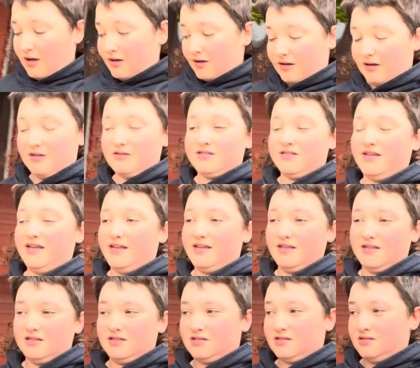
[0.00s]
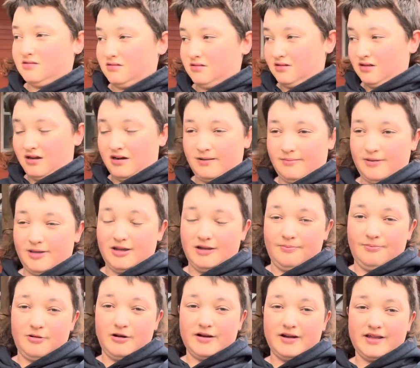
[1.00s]
Because it is going to be a
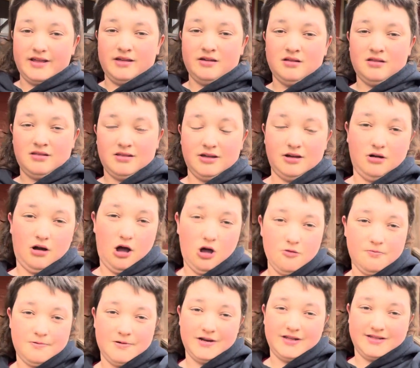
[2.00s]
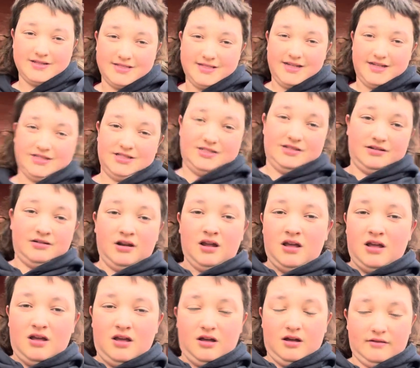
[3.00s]
pretty little opening session
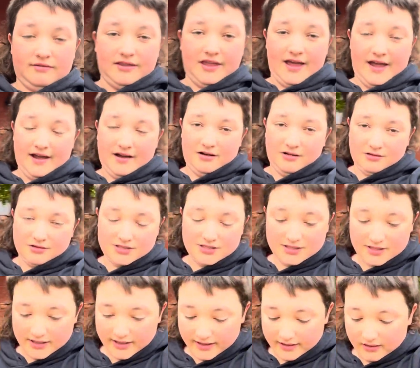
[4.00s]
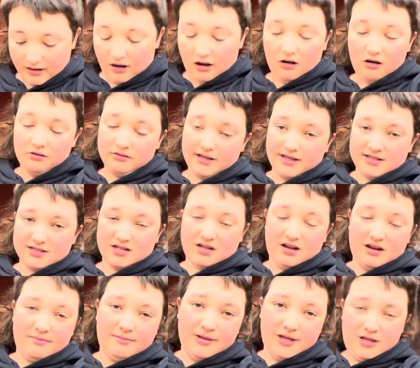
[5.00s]
of the house. And all of that's
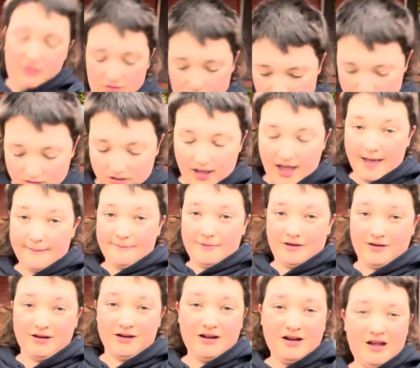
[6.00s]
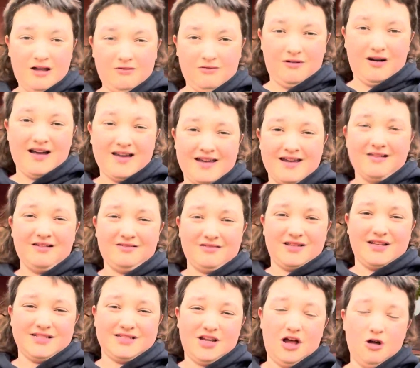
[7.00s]
going to be happening right here on
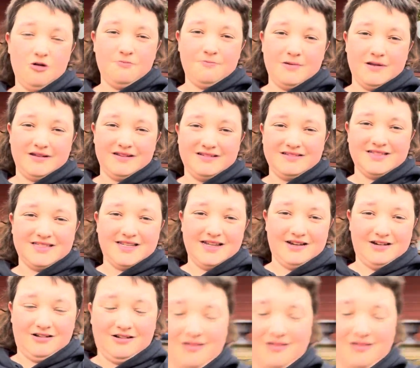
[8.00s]
this open center.